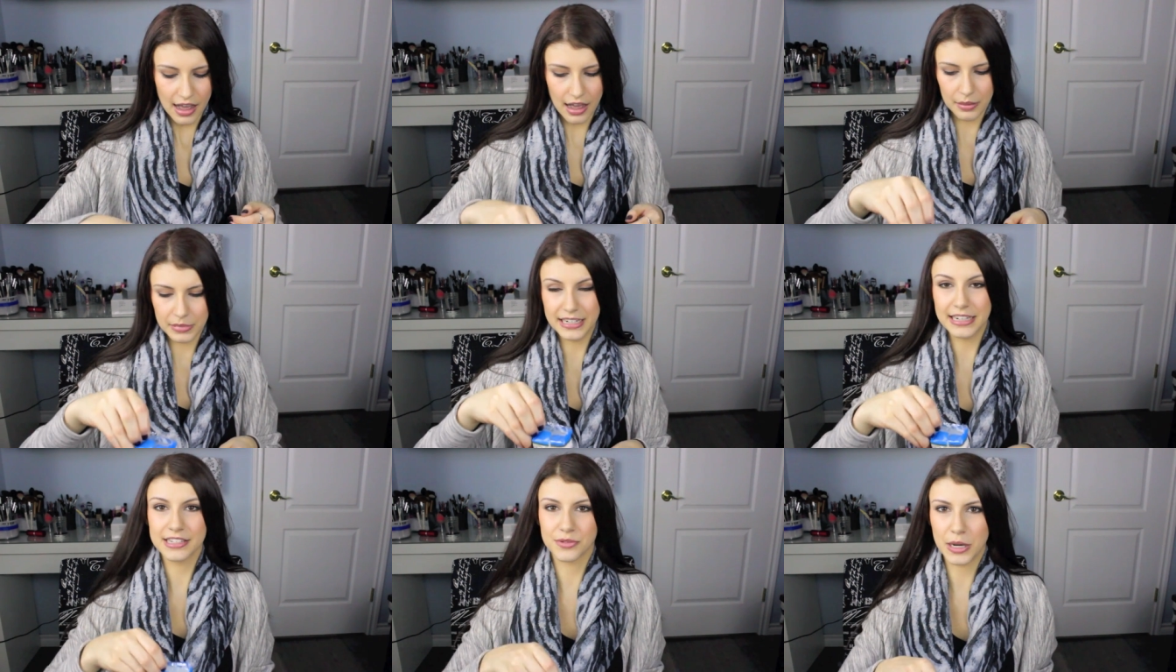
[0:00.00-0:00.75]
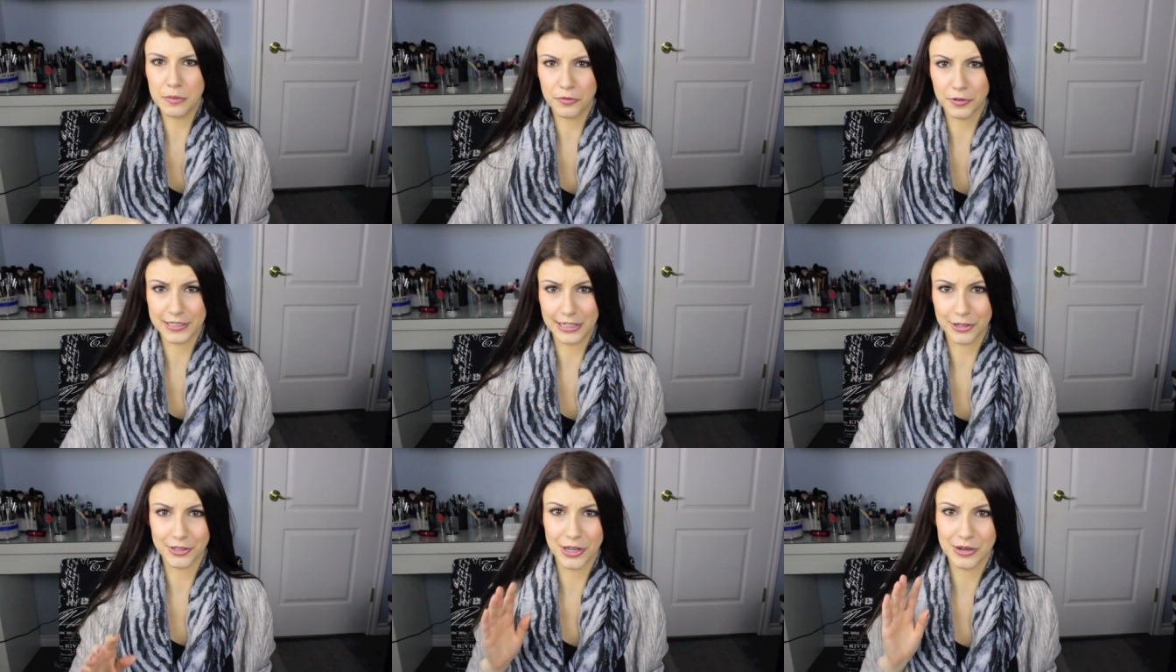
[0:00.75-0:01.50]
Um, it is right before
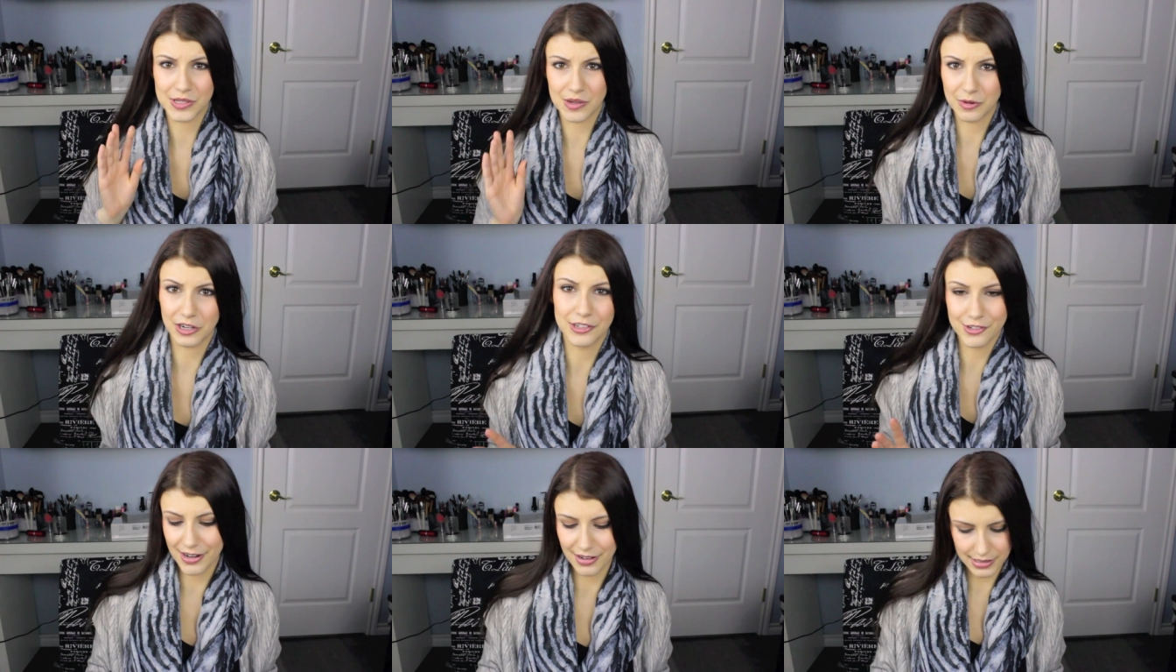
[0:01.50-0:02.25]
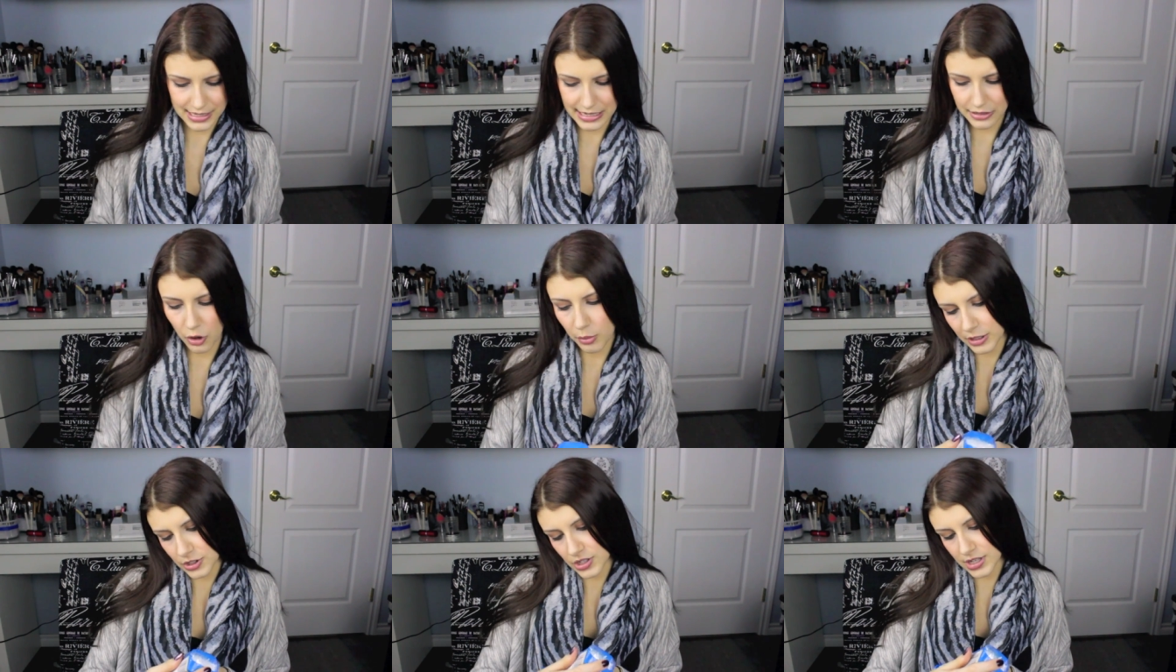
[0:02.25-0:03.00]
dinner though, so I'm gonna try not to eat a whole
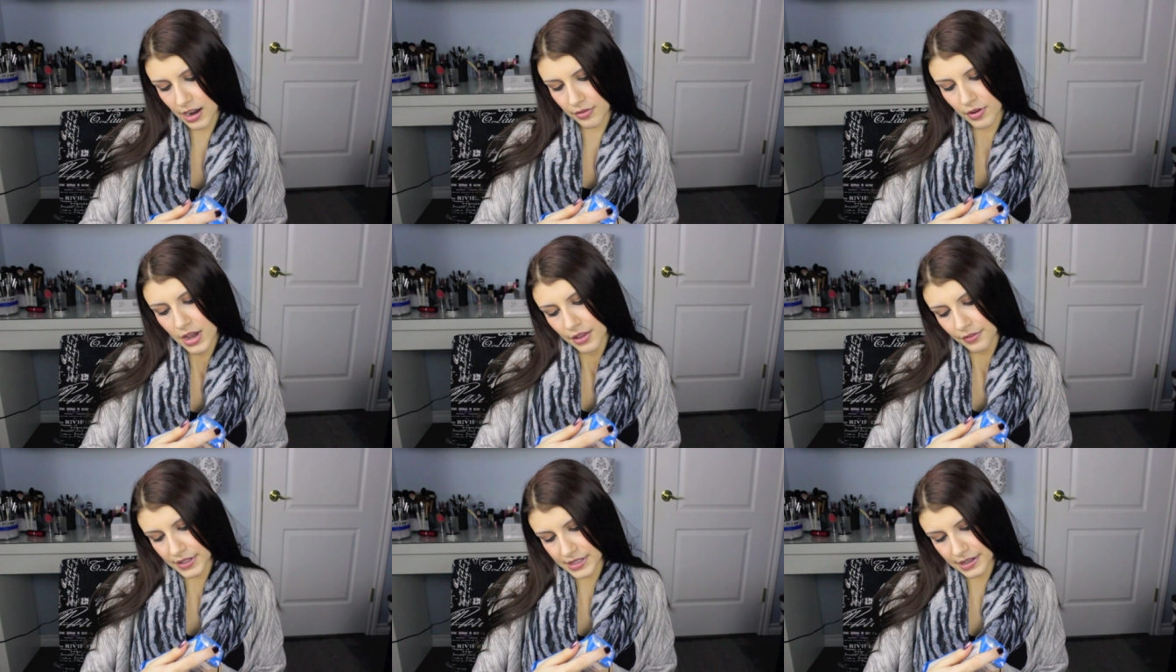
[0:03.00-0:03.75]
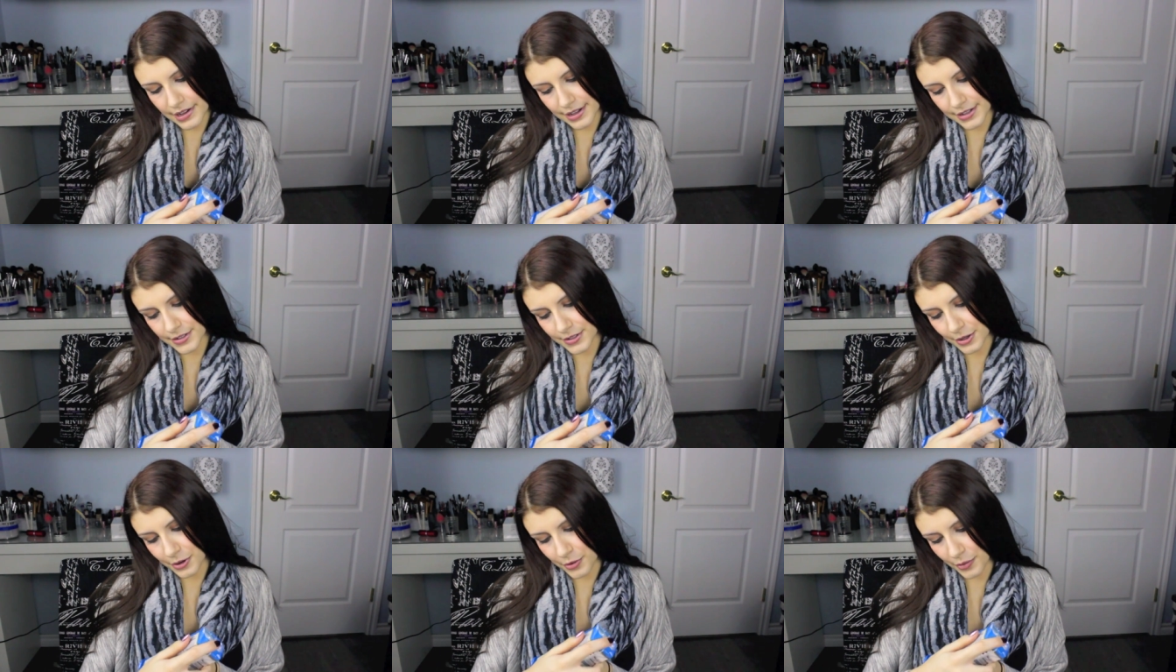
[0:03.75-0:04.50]
bunch of stuff. This
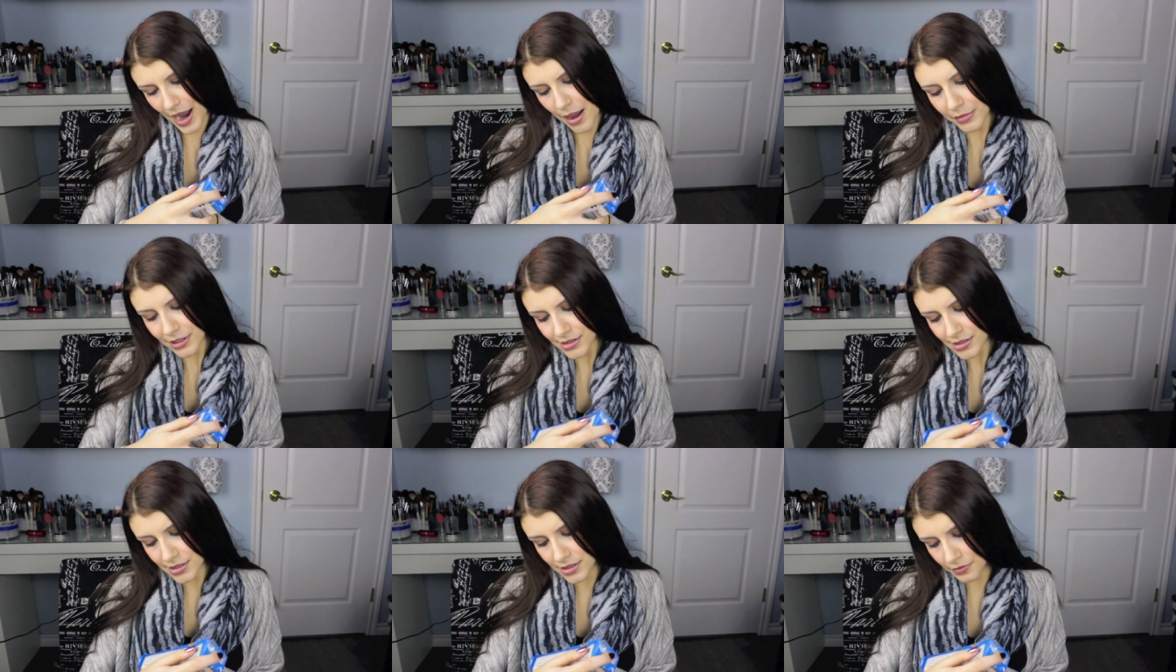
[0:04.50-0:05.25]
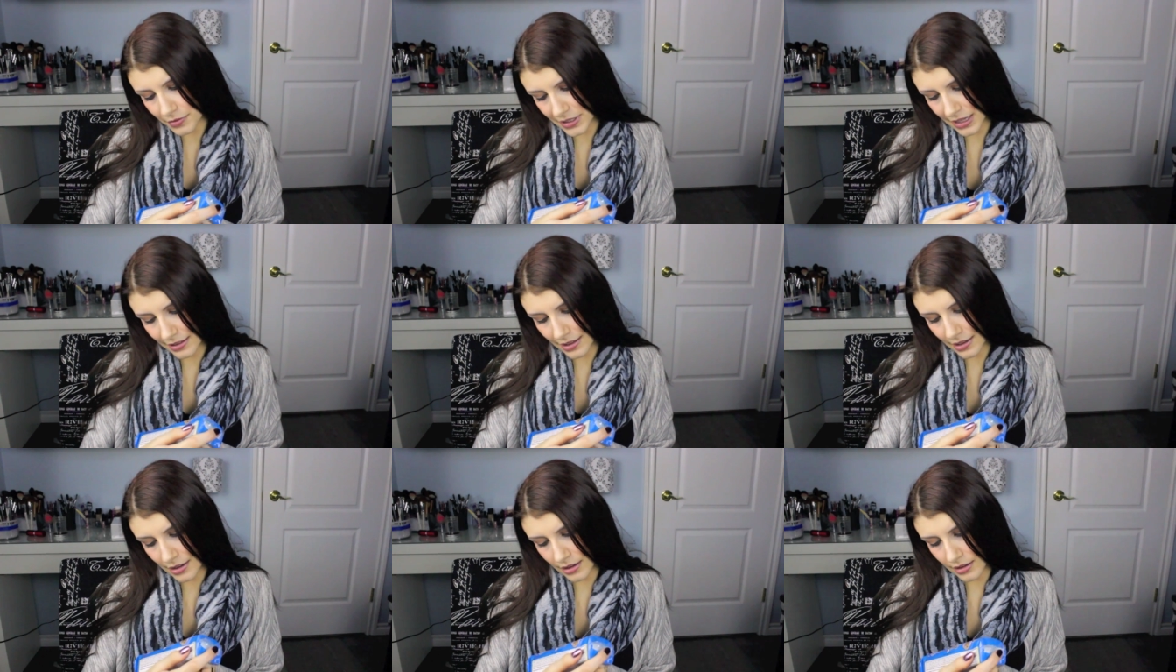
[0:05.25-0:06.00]
is Grandma's
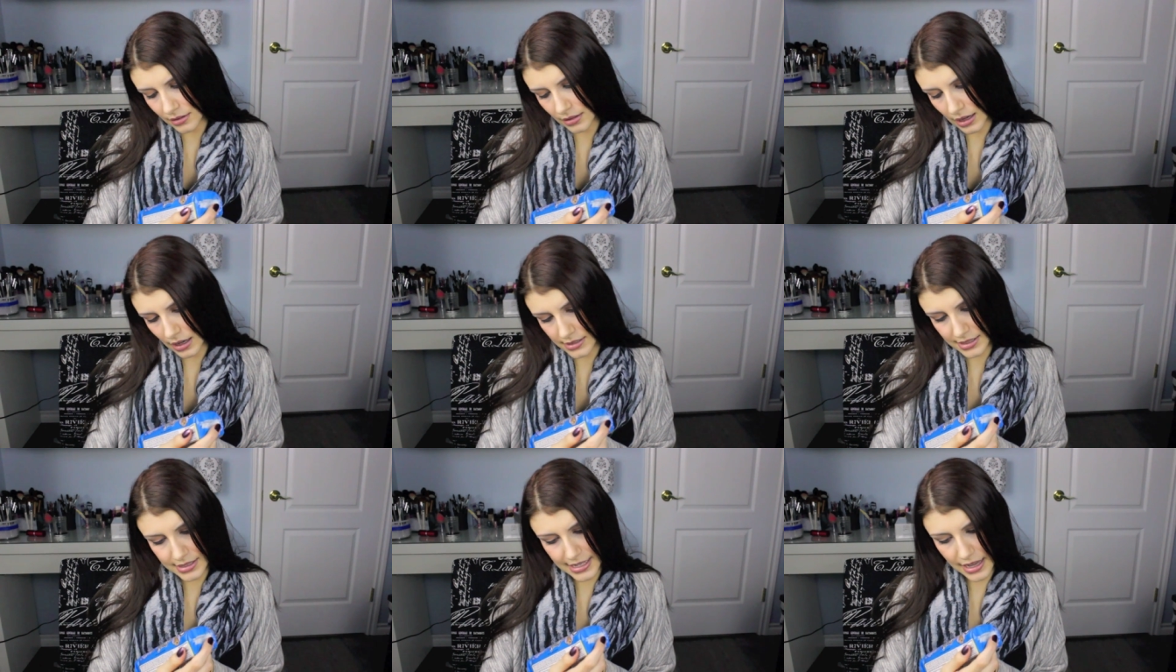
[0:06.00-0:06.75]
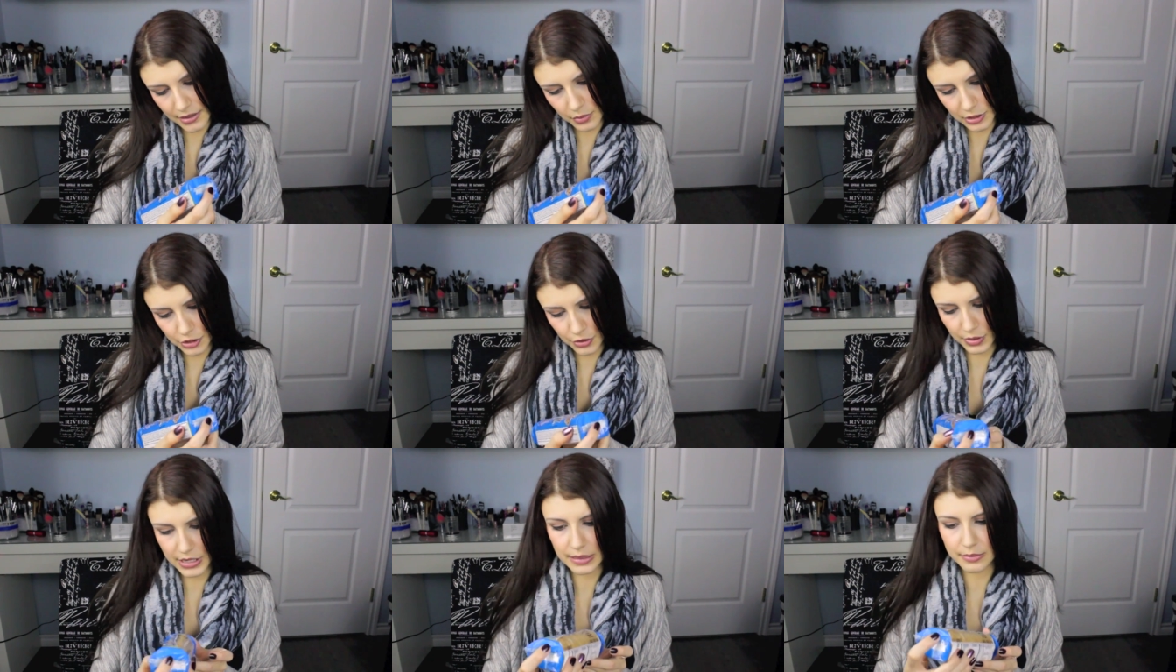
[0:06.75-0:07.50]
Vanilla uh, Sandwich
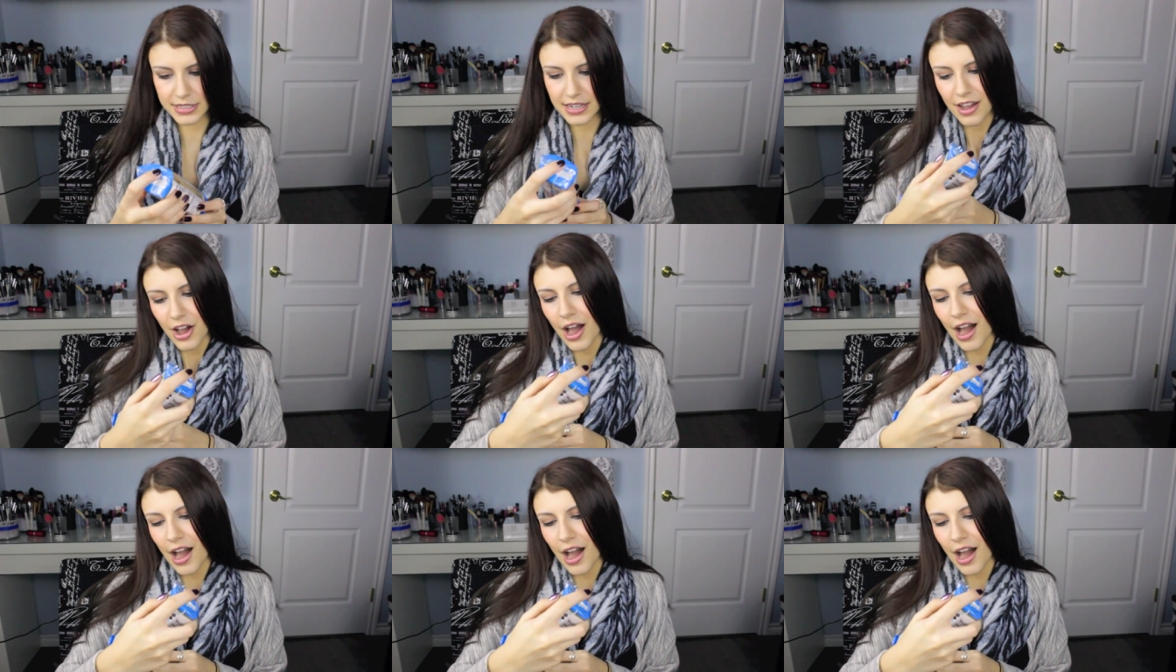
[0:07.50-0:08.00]
Creams.